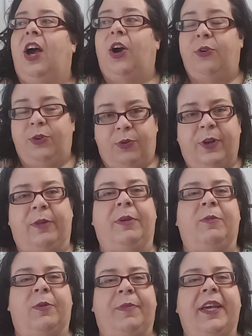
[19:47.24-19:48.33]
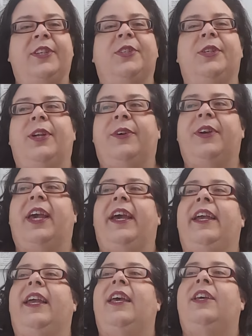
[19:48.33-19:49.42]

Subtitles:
Oh, you want to be more patient? Okay.